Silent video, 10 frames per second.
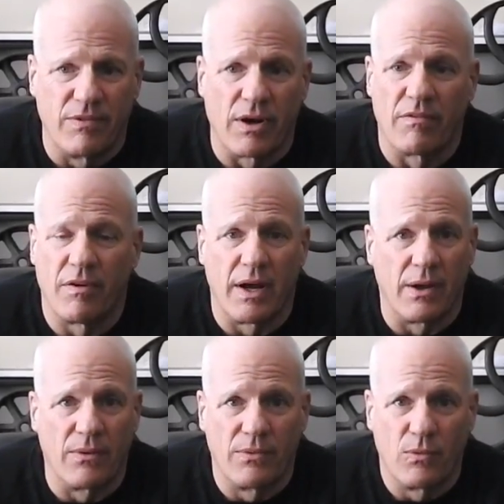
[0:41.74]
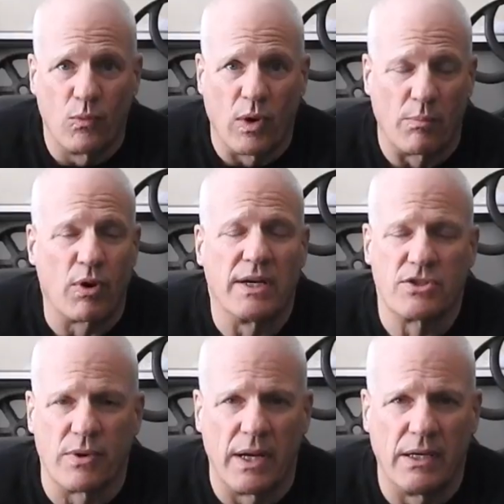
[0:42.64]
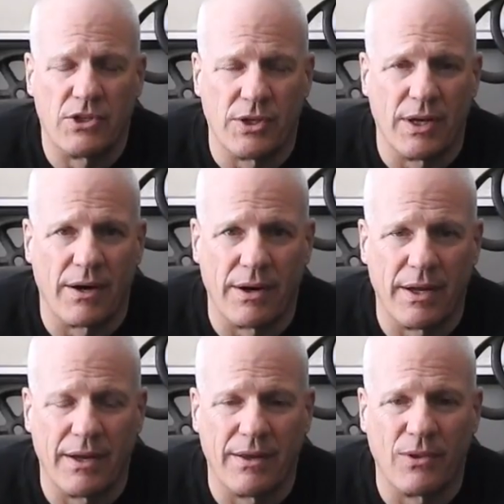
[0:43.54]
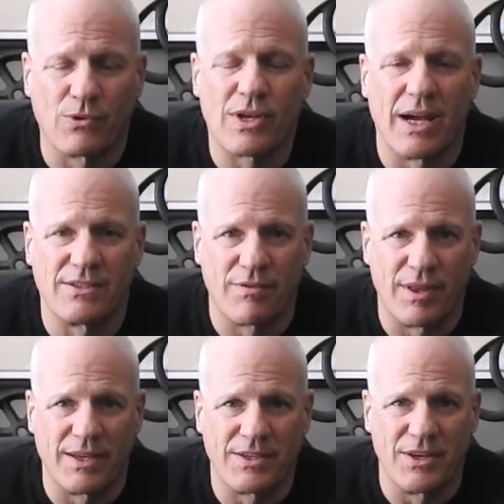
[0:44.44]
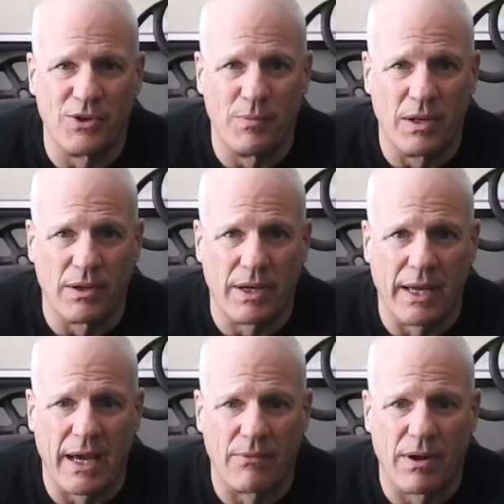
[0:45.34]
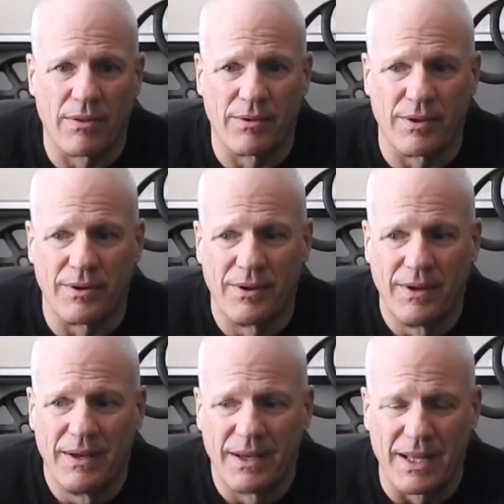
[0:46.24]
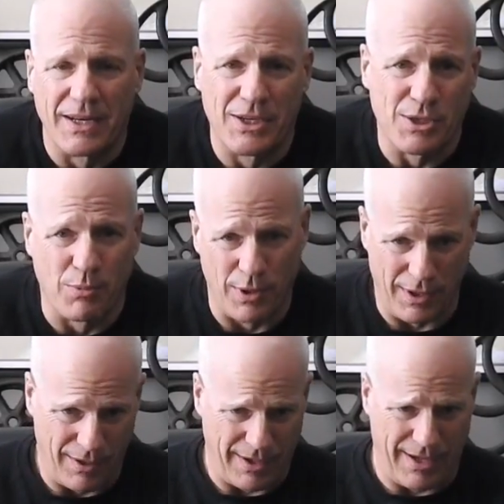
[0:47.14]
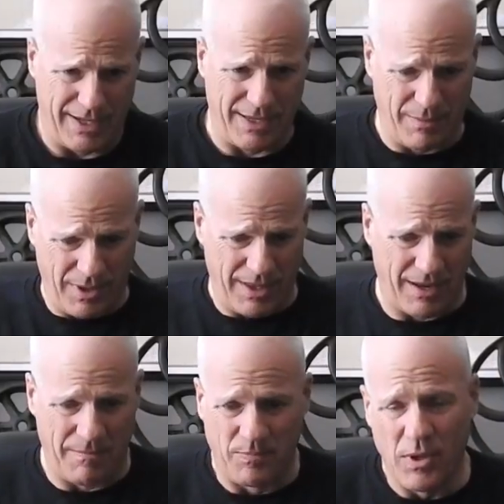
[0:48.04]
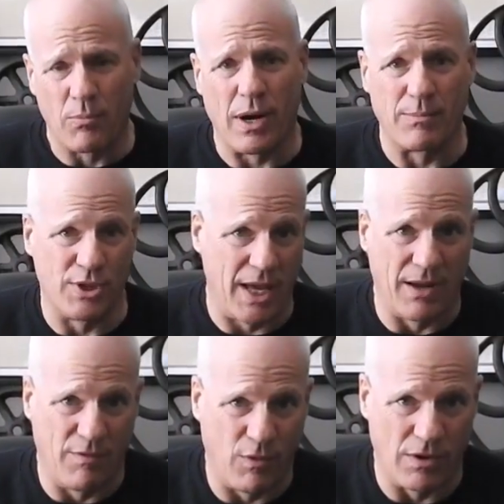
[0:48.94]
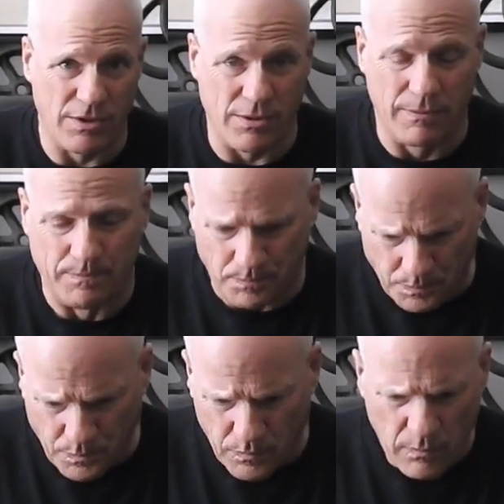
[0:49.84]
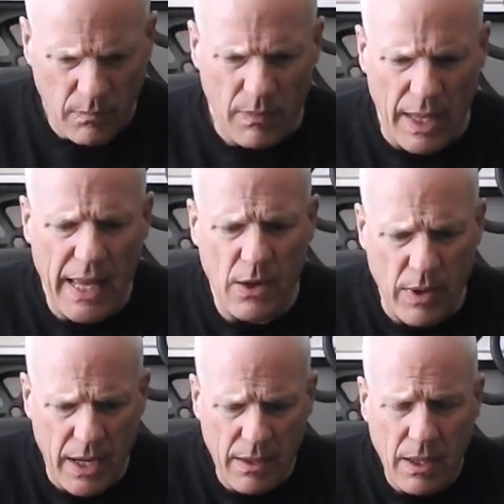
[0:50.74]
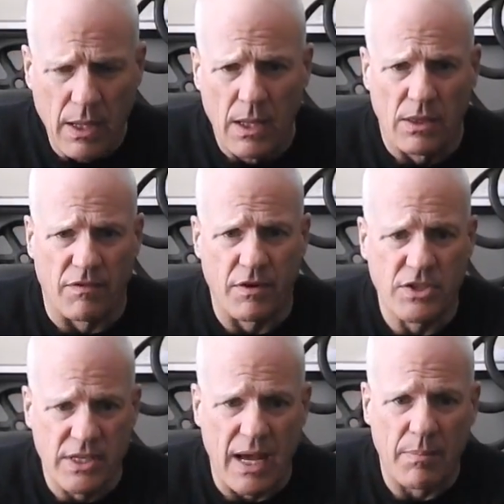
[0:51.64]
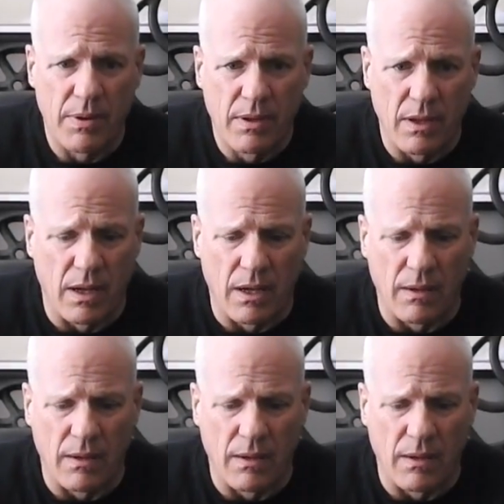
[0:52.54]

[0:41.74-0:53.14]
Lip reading: verifying what price range and area and those kinds of things that you'd be looking at, rather than getting disappointed looking at something that perhaps you can't afford. So anyway, the first step